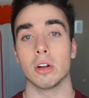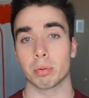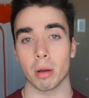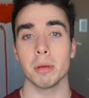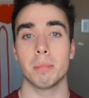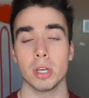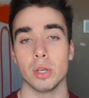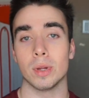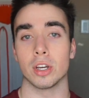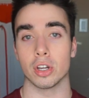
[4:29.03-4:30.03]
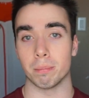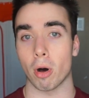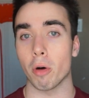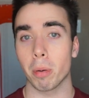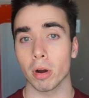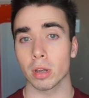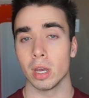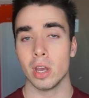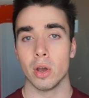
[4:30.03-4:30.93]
It'll probably put you in a good ballpark,